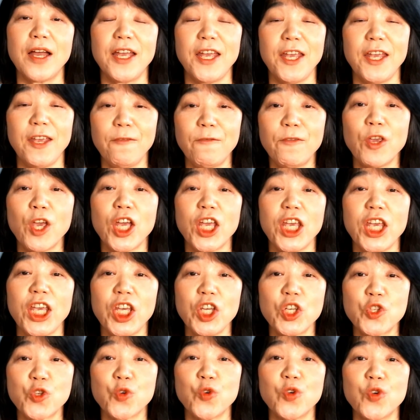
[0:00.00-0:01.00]
If your
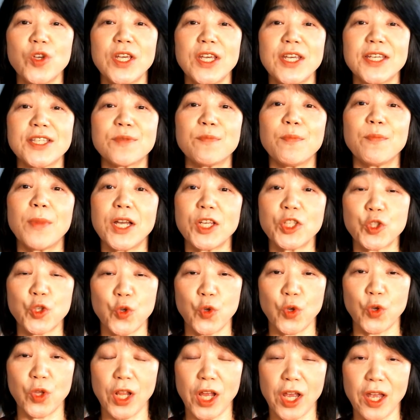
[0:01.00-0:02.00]
issue is
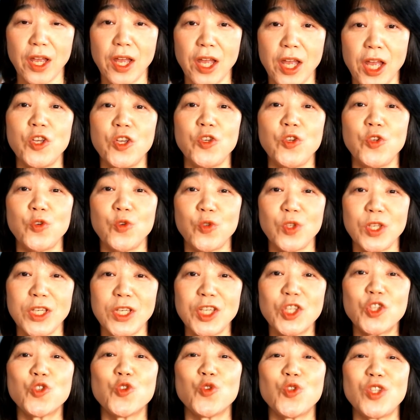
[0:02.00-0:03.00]
muscular, you
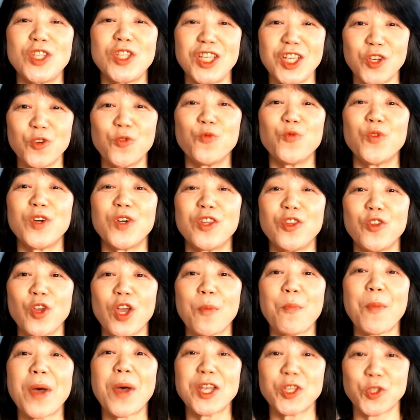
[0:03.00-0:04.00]
need to deal with
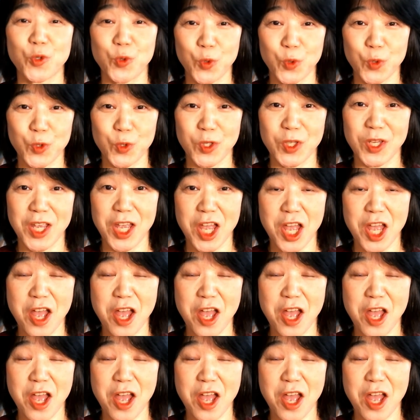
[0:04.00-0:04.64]
your muscles.